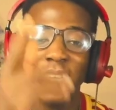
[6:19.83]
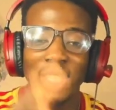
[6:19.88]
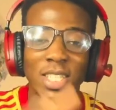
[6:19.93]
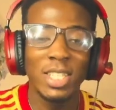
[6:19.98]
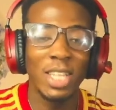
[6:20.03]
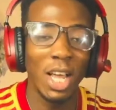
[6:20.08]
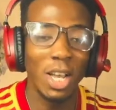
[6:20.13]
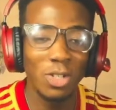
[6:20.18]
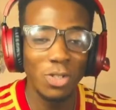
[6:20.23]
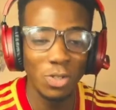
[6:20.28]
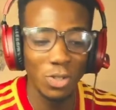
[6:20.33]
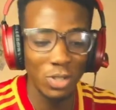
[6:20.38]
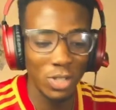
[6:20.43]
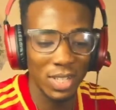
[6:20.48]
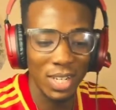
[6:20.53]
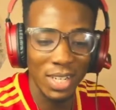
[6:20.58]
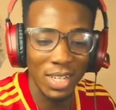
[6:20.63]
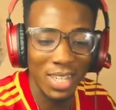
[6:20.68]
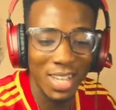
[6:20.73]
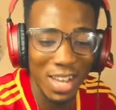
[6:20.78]
Stay true
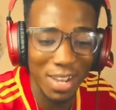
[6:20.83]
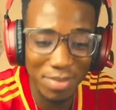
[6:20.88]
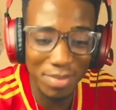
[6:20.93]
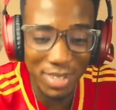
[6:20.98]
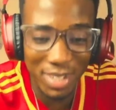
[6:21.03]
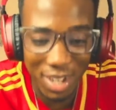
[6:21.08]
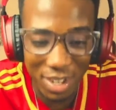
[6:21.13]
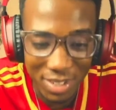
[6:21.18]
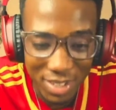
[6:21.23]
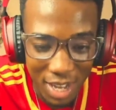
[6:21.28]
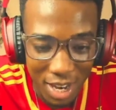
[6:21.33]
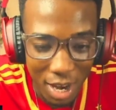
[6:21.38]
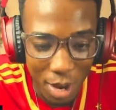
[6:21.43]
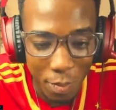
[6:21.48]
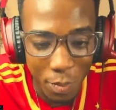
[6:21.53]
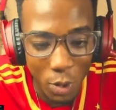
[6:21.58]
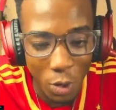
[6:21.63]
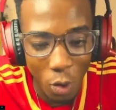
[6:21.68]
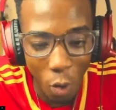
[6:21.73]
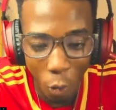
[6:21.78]
to your damn selves, and
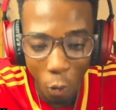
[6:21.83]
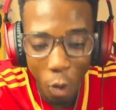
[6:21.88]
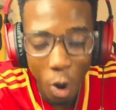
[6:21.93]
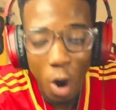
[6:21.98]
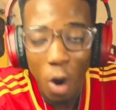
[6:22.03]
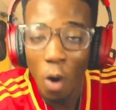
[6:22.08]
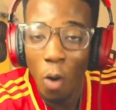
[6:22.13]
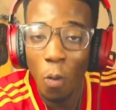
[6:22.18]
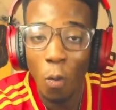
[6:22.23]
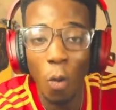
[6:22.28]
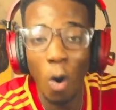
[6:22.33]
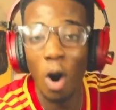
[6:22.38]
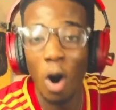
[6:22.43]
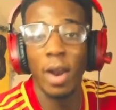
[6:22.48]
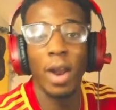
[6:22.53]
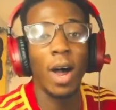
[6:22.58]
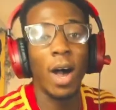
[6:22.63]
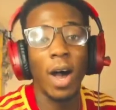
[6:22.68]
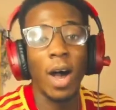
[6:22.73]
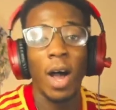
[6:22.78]
let me know
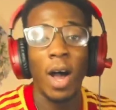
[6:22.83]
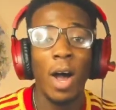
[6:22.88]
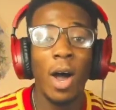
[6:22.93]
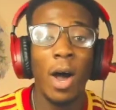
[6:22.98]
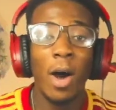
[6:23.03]
what other